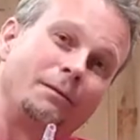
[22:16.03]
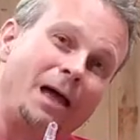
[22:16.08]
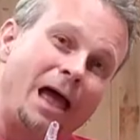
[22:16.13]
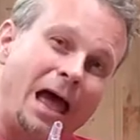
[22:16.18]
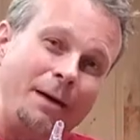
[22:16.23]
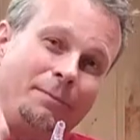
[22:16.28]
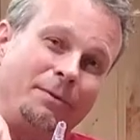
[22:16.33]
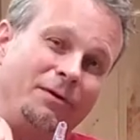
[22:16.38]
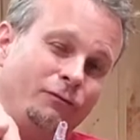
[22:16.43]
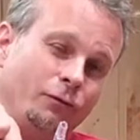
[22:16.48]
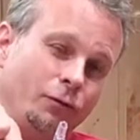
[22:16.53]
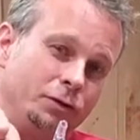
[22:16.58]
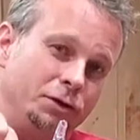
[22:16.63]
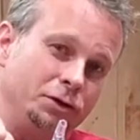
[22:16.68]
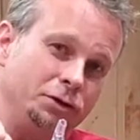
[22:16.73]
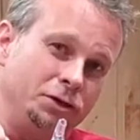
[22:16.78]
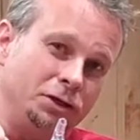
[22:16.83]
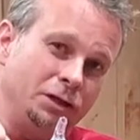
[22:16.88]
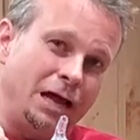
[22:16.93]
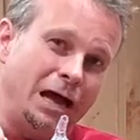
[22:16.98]
Happy 4th of
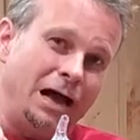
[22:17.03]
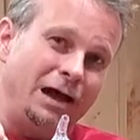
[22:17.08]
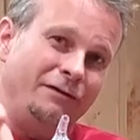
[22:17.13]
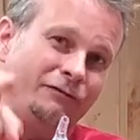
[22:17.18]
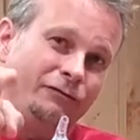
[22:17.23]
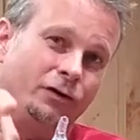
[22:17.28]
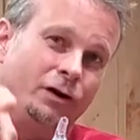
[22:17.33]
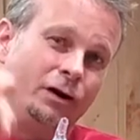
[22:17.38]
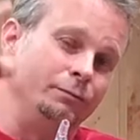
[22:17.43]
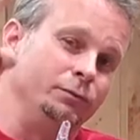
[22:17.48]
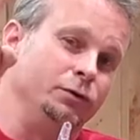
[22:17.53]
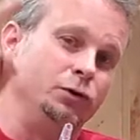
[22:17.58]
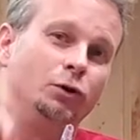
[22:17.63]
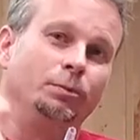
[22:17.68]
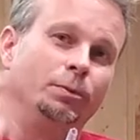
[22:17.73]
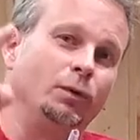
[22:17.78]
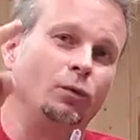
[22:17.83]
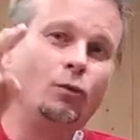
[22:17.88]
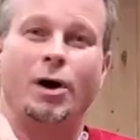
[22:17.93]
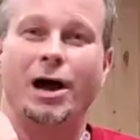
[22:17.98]
July from
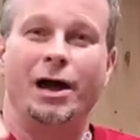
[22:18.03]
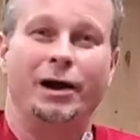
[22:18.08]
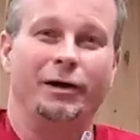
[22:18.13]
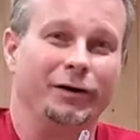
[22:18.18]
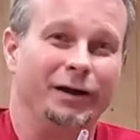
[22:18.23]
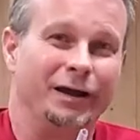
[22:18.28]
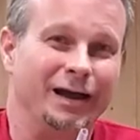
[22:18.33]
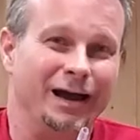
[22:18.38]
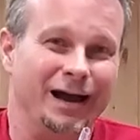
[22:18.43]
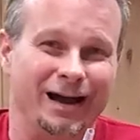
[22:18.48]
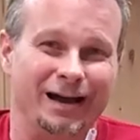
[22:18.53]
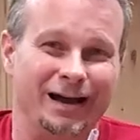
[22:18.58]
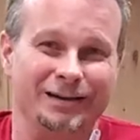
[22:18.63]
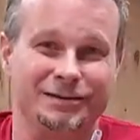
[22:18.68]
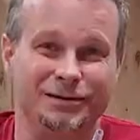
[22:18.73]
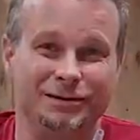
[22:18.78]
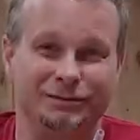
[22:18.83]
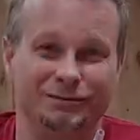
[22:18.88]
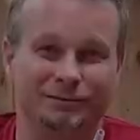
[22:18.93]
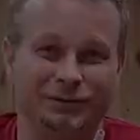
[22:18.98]
Duplin Winery,
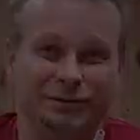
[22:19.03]
guys.